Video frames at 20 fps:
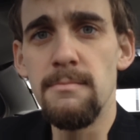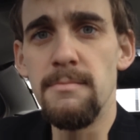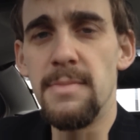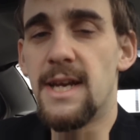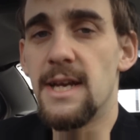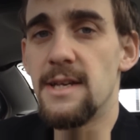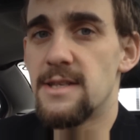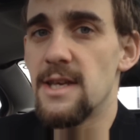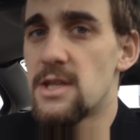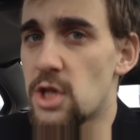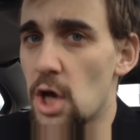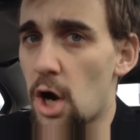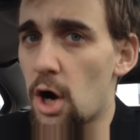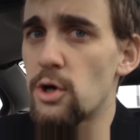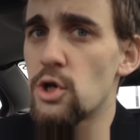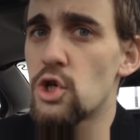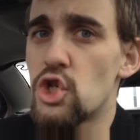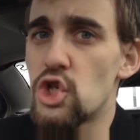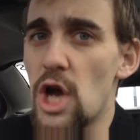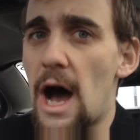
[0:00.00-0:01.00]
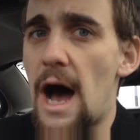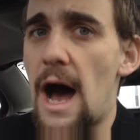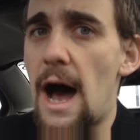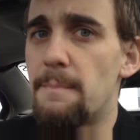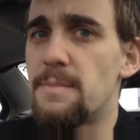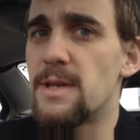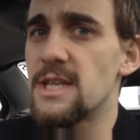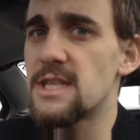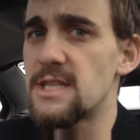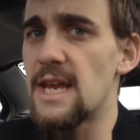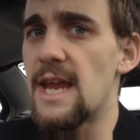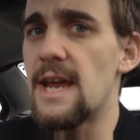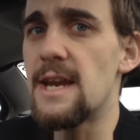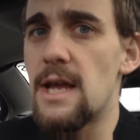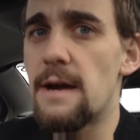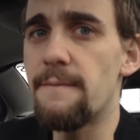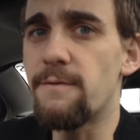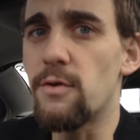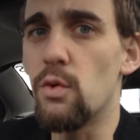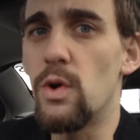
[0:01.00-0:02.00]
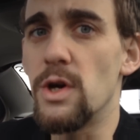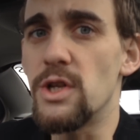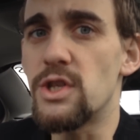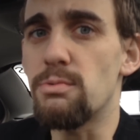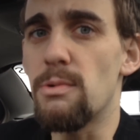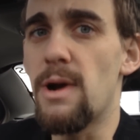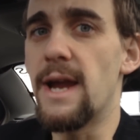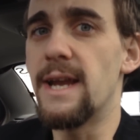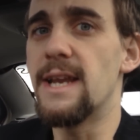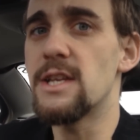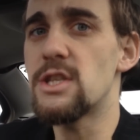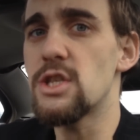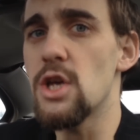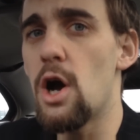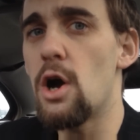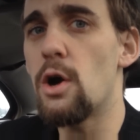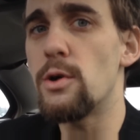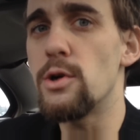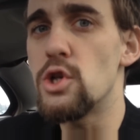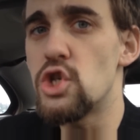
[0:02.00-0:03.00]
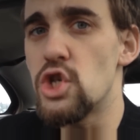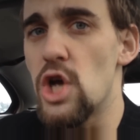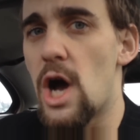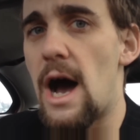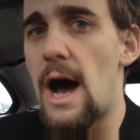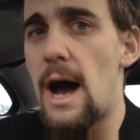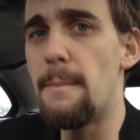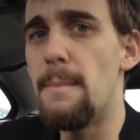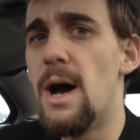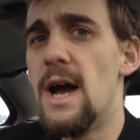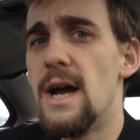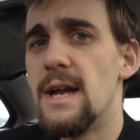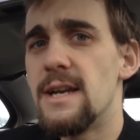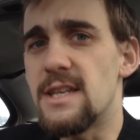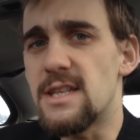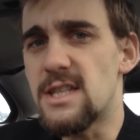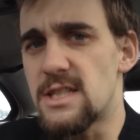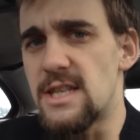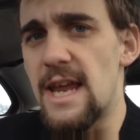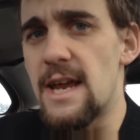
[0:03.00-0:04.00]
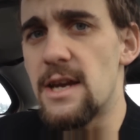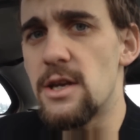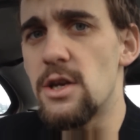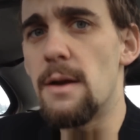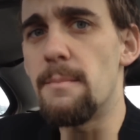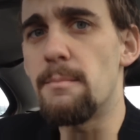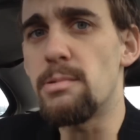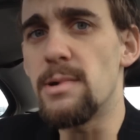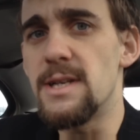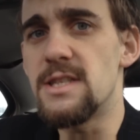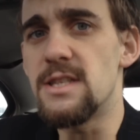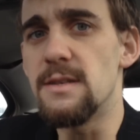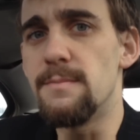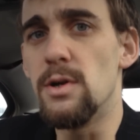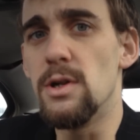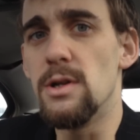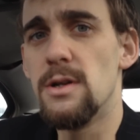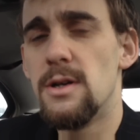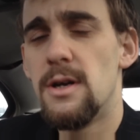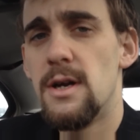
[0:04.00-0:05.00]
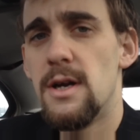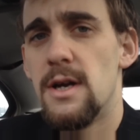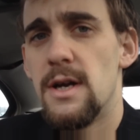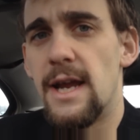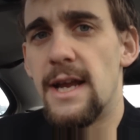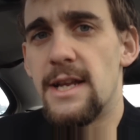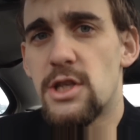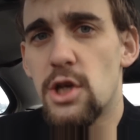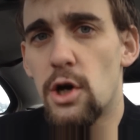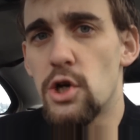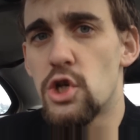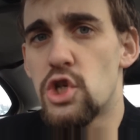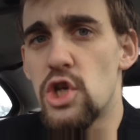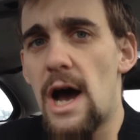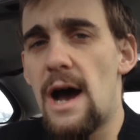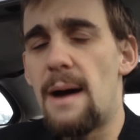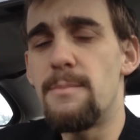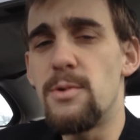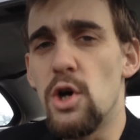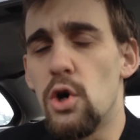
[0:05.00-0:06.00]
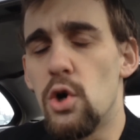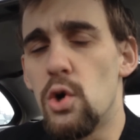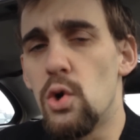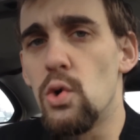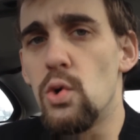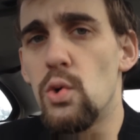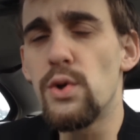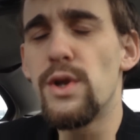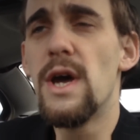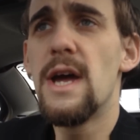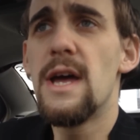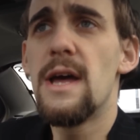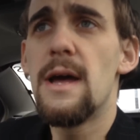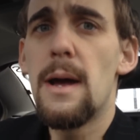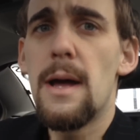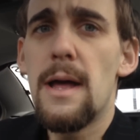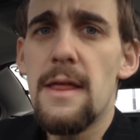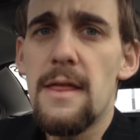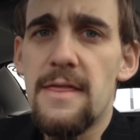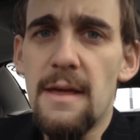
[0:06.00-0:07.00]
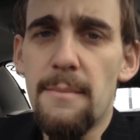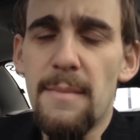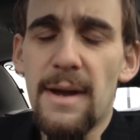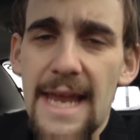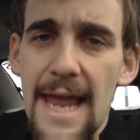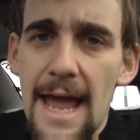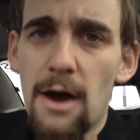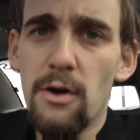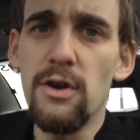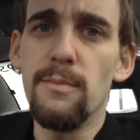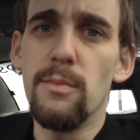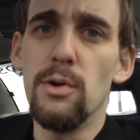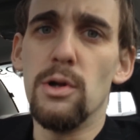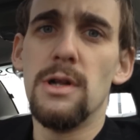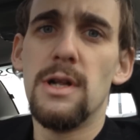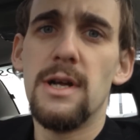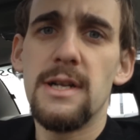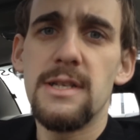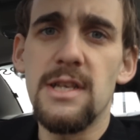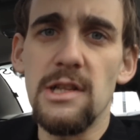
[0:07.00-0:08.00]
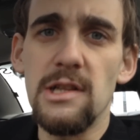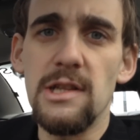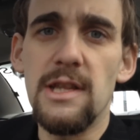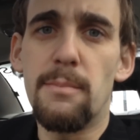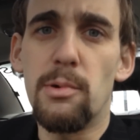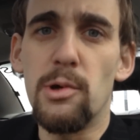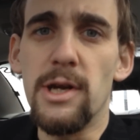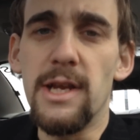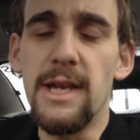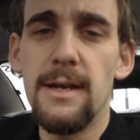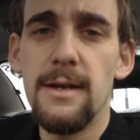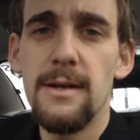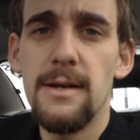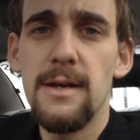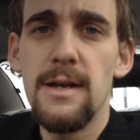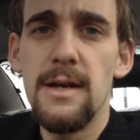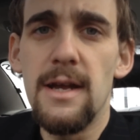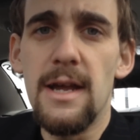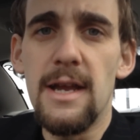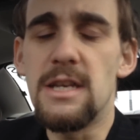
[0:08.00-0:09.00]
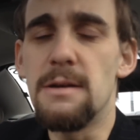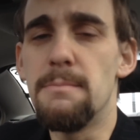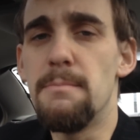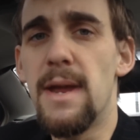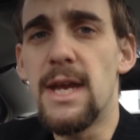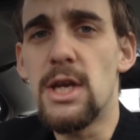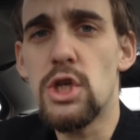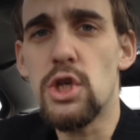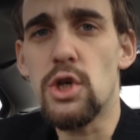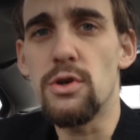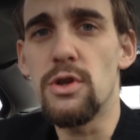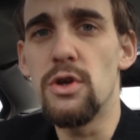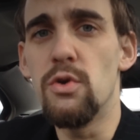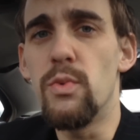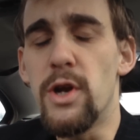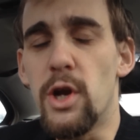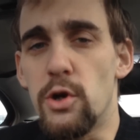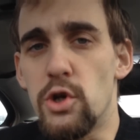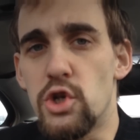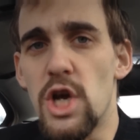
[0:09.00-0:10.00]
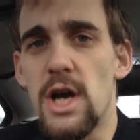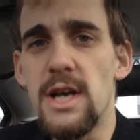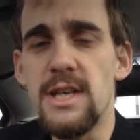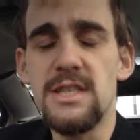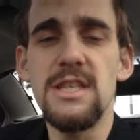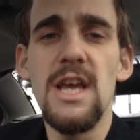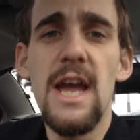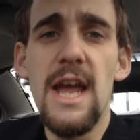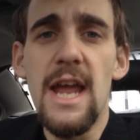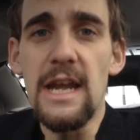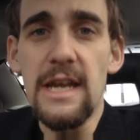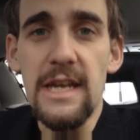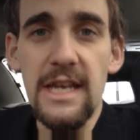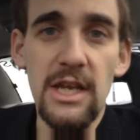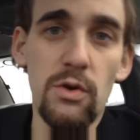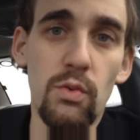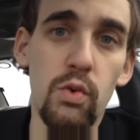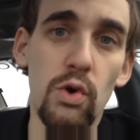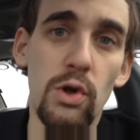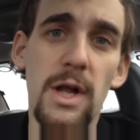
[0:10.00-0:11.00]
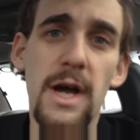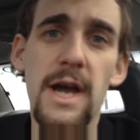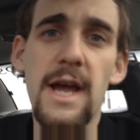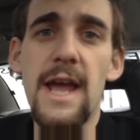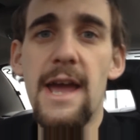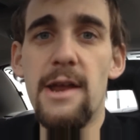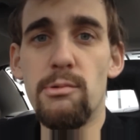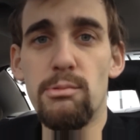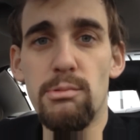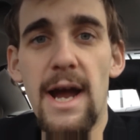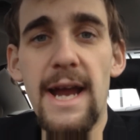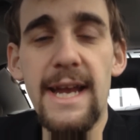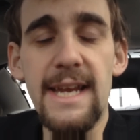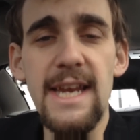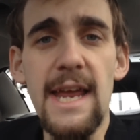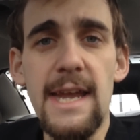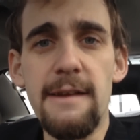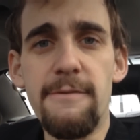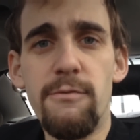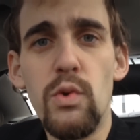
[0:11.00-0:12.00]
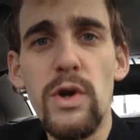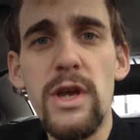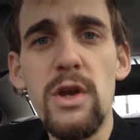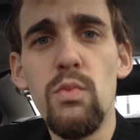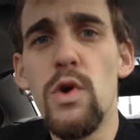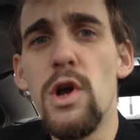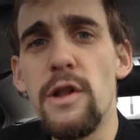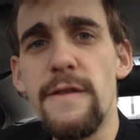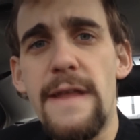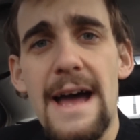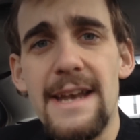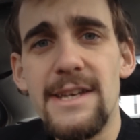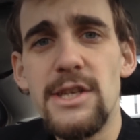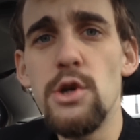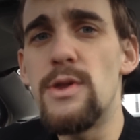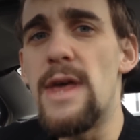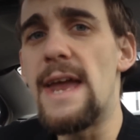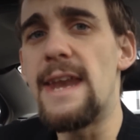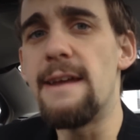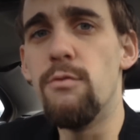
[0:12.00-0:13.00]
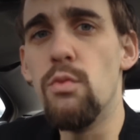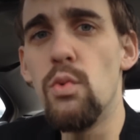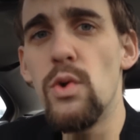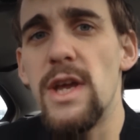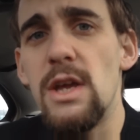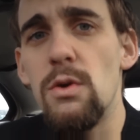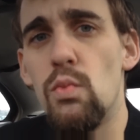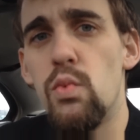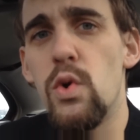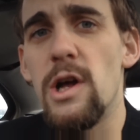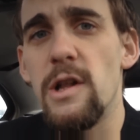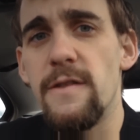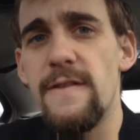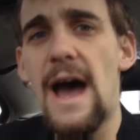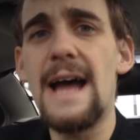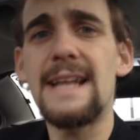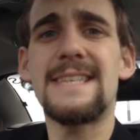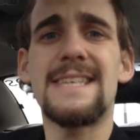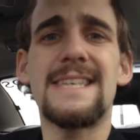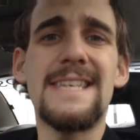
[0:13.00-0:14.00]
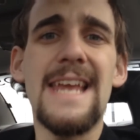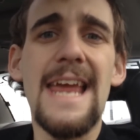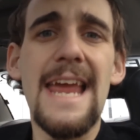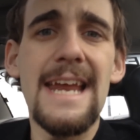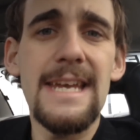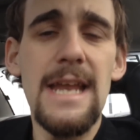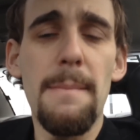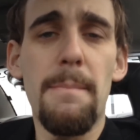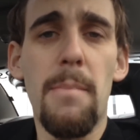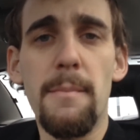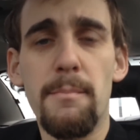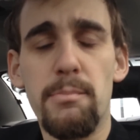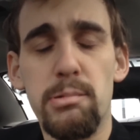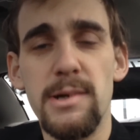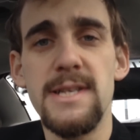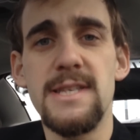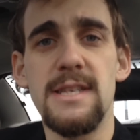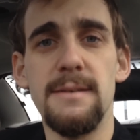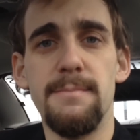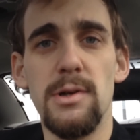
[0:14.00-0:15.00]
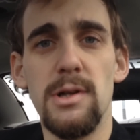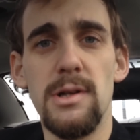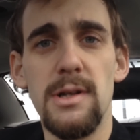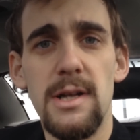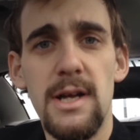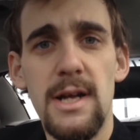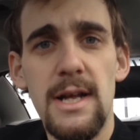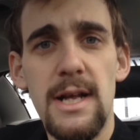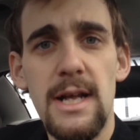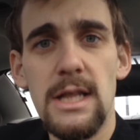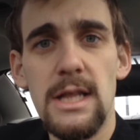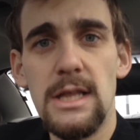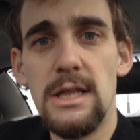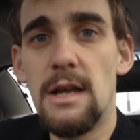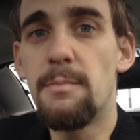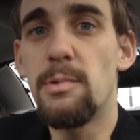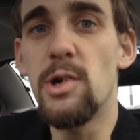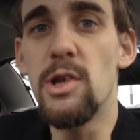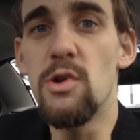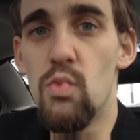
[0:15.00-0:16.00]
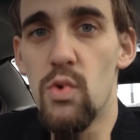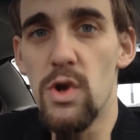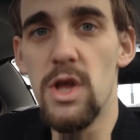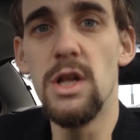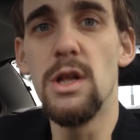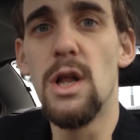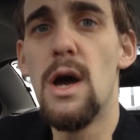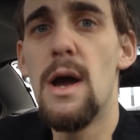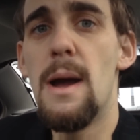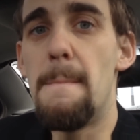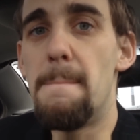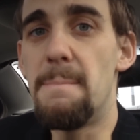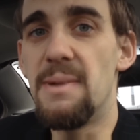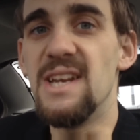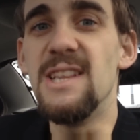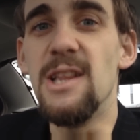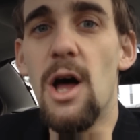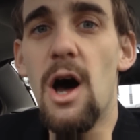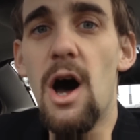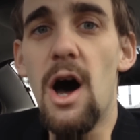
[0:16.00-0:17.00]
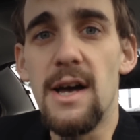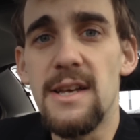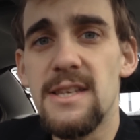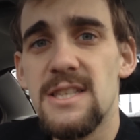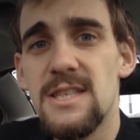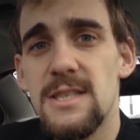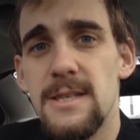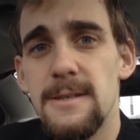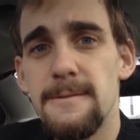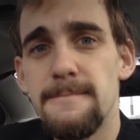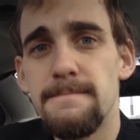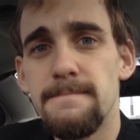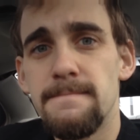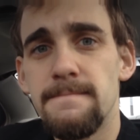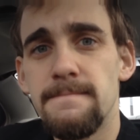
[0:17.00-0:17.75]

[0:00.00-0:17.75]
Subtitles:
Because it's our job to stand up for what's right. It's our job to stand on principle. It's our job to hold them accountable to liberty and to make sure that we are just and equal and right. And if we will not do that, if we will not stand up on principle, liberty will be lost.